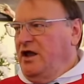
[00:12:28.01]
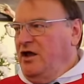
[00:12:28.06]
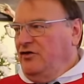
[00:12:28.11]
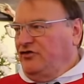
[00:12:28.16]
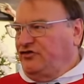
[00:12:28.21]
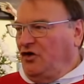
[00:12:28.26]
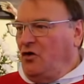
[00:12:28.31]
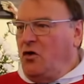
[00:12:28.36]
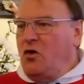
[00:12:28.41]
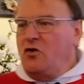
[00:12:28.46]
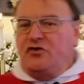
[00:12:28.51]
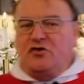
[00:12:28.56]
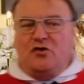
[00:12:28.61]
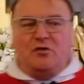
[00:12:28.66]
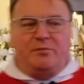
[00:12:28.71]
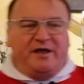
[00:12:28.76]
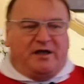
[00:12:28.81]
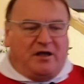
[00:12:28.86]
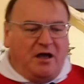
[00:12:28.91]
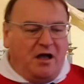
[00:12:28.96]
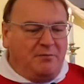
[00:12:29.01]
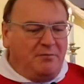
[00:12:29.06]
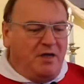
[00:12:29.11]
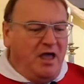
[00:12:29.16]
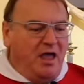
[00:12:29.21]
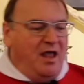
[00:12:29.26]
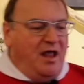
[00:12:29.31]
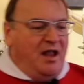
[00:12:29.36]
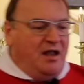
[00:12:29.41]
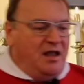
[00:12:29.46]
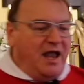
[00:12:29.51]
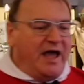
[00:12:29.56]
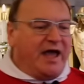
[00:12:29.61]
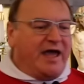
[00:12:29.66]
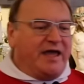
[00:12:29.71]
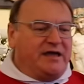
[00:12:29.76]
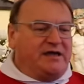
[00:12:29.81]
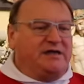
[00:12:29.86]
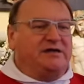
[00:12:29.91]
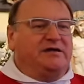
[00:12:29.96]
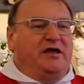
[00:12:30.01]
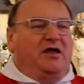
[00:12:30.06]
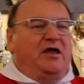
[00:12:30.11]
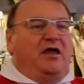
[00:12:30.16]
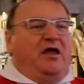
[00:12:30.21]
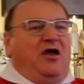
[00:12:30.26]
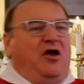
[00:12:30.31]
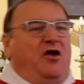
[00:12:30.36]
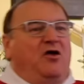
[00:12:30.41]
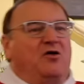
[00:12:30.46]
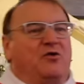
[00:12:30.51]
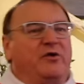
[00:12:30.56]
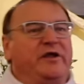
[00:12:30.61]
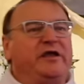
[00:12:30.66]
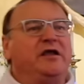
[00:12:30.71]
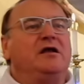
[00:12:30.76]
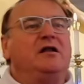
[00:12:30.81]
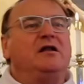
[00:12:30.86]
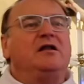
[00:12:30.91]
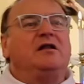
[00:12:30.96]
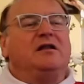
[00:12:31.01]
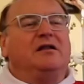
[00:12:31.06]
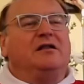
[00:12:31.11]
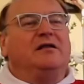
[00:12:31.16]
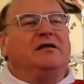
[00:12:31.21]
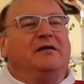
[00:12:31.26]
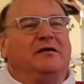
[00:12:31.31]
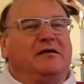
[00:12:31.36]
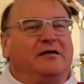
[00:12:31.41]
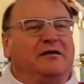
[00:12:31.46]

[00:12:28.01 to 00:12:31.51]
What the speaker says: So you become like a real